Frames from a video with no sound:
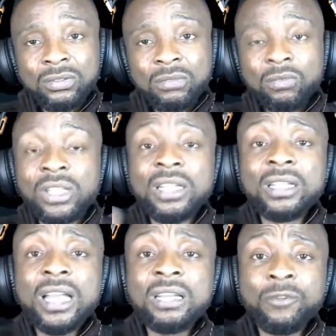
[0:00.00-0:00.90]
But they
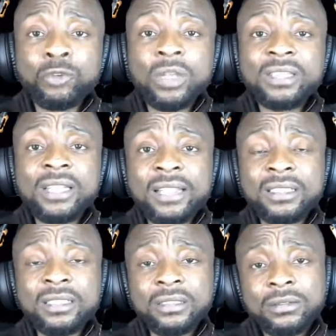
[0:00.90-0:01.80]
needed him for
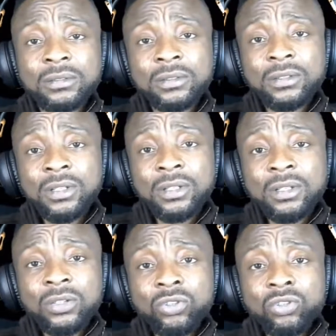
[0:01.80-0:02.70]
2019.
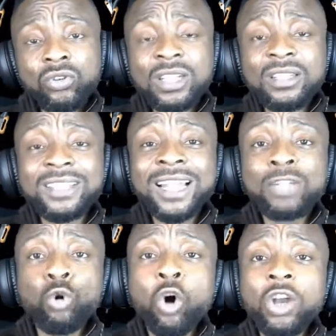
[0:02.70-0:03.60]
So they decided
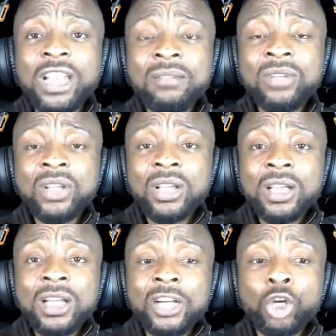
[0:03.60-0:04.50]
to call him
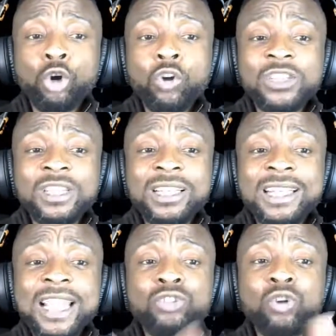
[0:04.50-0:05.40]

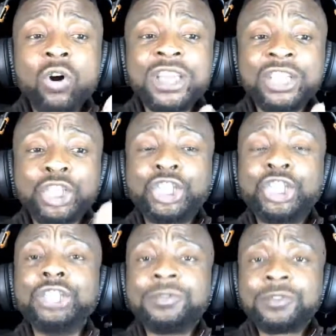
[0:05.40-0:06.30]
reconciliator in
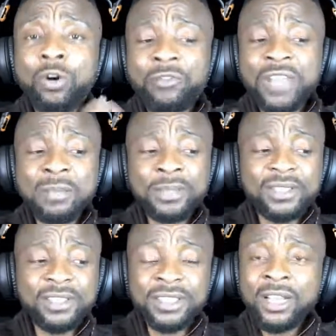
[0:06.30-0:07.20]
chief of
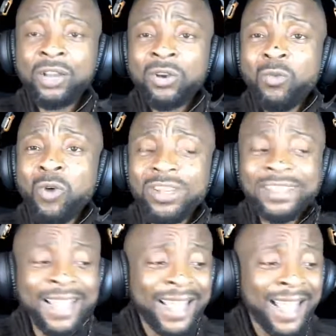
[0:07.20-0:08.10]
APC. What
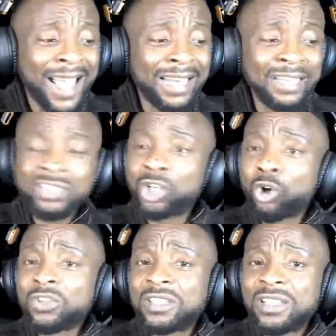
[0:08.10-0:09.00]
the hell is
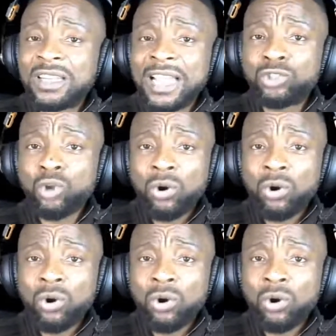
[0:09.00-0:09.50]
reconciliator?